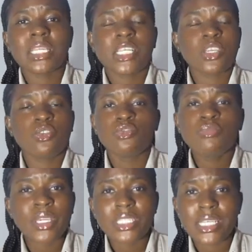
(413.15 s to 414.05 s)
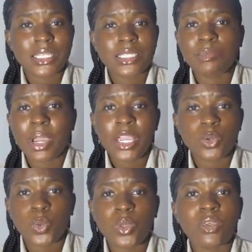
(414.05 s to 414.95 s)
that your roommate has a
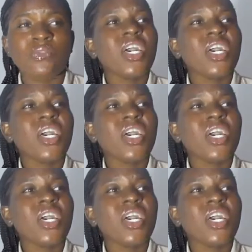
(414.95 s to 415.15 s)
microwave,